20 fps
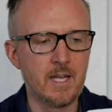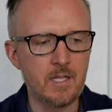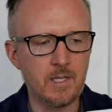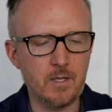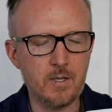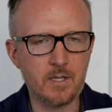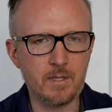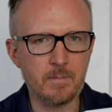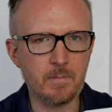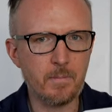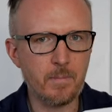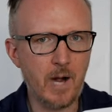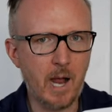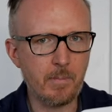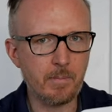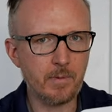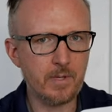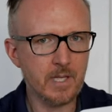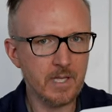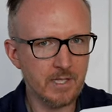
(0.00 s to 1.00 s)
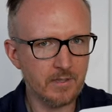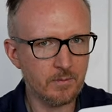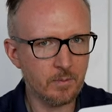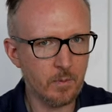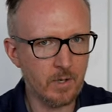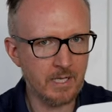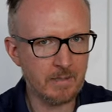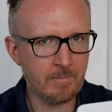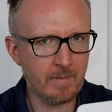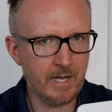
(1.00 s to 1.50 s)
You can probably hit
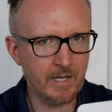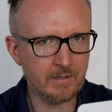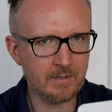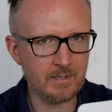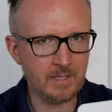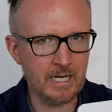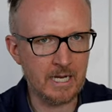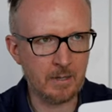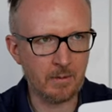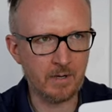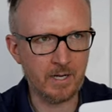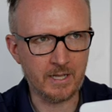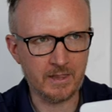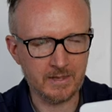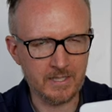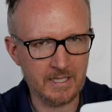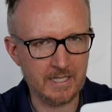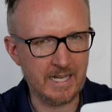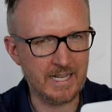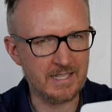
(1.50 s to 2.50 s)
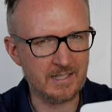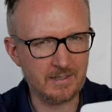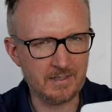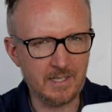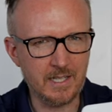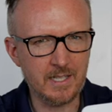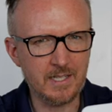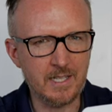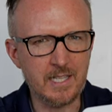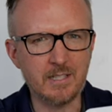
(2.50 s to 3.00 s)
20 miles an hour. I think I
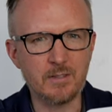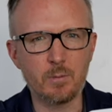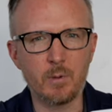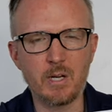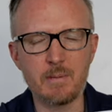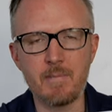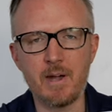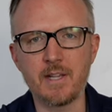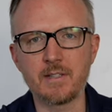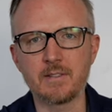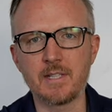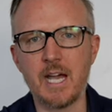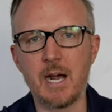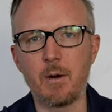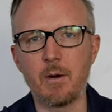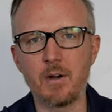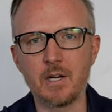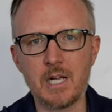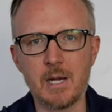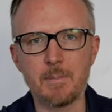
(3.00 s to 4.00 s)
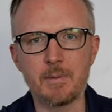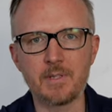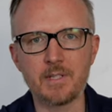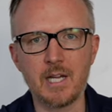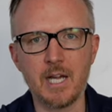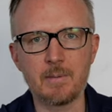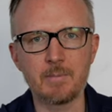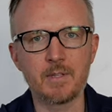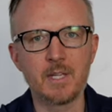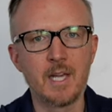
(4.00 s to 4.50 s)
did hit 20 miles an hour a couple
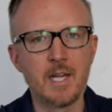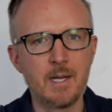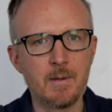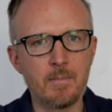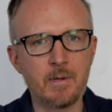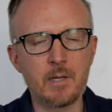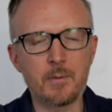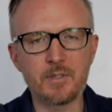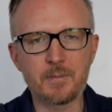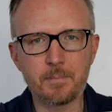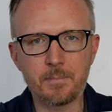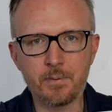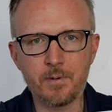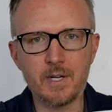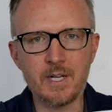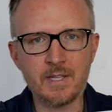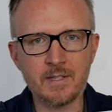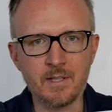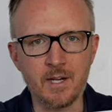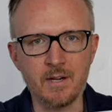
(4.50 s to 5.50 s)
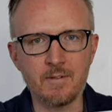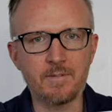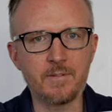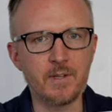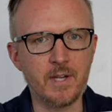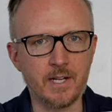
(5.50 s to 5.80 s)
times, but it was pretty tough.